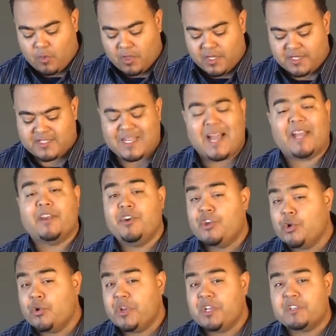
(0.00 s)
assign
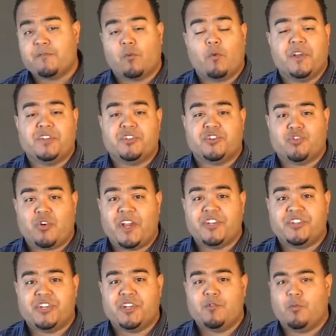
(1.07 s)
duties for
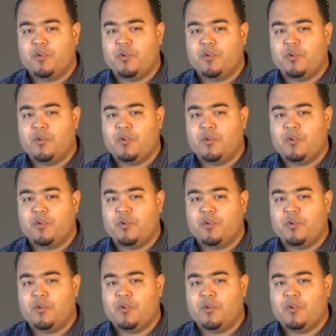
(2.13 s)
registration.